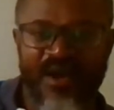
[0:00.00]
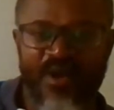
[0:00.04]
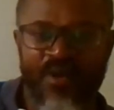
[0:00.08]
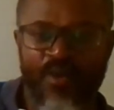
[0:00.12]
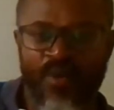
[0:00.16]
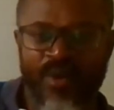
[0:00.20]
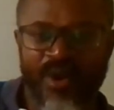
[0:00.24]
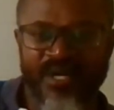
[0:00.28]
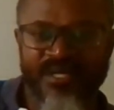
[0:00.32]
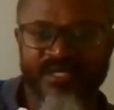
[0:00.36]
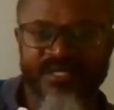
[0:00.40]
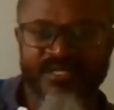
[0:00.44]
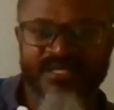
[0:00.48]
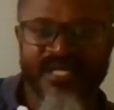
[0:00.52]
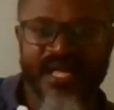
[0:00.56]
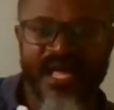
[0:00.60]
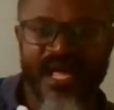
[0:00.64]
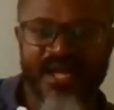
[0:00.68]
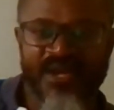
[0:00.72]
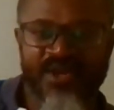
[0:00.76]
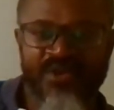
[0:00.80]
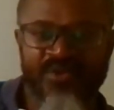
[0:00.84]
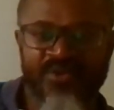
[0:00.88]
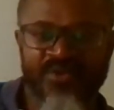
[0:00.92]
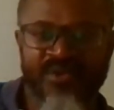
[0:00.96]
Once
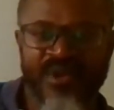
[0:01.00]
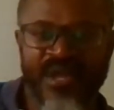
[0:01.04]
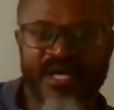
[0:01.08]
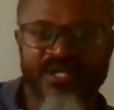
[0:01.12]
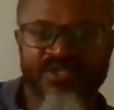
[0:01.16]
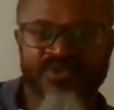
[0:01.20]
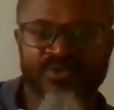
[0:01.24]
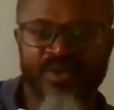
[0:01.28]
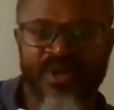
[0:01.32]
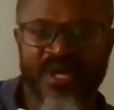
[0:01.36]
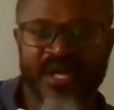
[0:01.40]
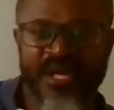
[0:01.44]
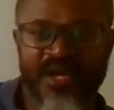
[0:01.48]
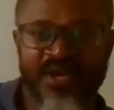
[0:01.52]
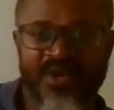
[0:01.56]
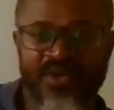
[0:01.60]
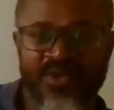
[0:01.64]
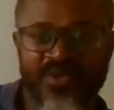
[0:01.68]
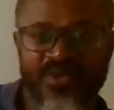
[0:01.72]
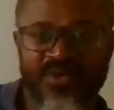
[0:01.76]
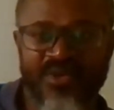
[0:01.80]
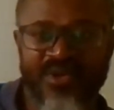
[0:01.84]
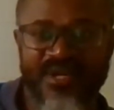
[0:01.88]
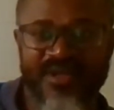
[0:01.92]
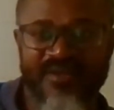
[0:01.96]
I know that you can
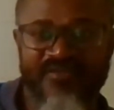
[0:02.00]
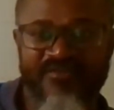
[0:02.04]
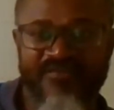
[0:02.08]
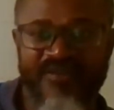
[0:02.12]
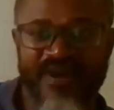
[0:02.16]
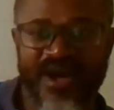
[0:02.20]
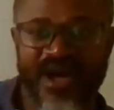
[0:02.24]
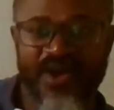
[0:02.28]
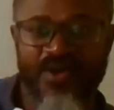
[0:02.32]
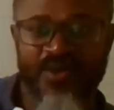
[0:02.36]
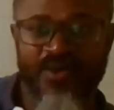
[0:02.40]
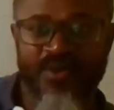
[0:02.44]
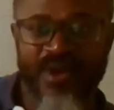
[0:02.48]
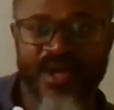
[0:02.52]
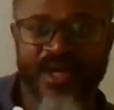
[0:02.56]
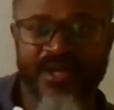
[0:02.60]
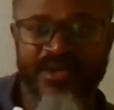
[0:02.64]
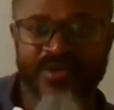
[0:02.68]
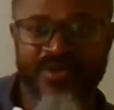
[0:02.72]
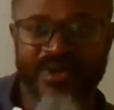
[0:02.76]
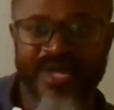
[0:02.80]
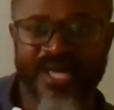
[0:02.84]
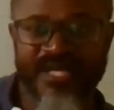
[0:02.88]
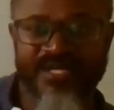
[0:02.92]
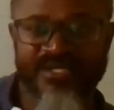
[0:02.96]
do the following,
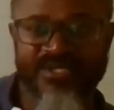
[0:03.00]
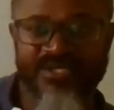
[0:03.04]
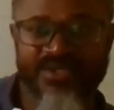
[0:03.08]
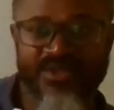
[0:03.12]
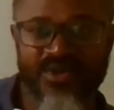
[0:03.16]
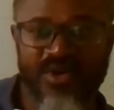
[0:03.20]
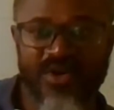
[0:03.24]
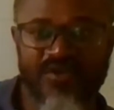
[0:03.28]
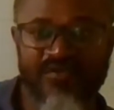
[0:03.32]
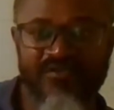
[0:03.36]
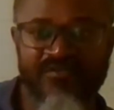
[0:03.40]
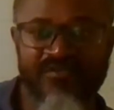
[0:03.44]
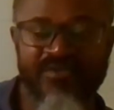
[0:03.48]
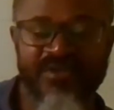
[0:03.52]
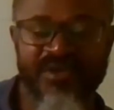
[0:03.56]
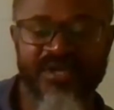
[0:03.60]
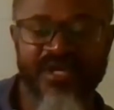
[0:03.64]
you can solve